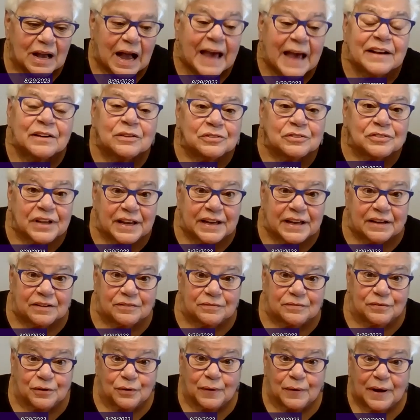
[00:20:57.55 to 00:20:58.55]
I don't take
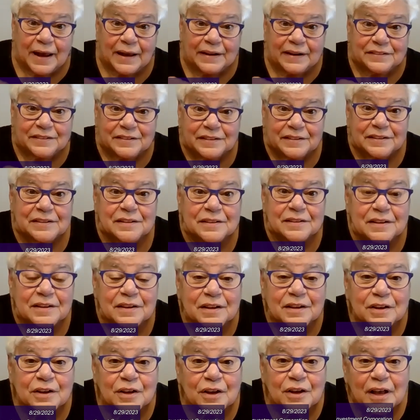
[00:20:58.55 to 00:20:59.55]
it for granted,
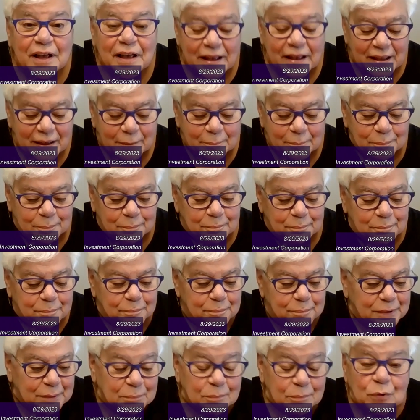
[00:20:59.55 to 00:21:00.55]

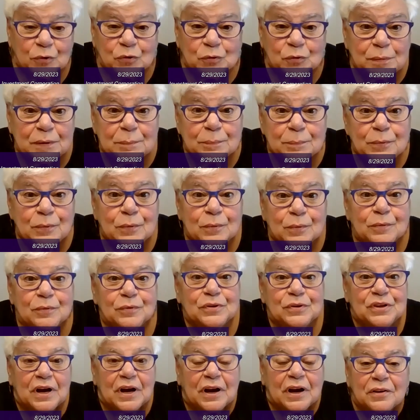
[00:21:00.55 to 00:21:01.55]
but most
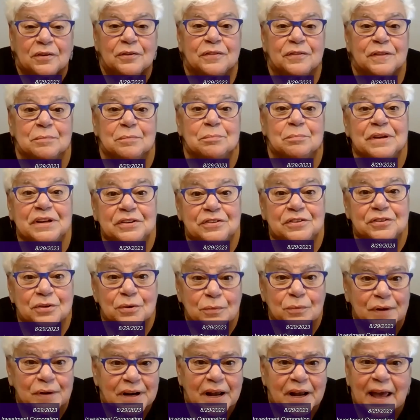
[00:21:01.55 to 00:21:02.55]
people younger than me do,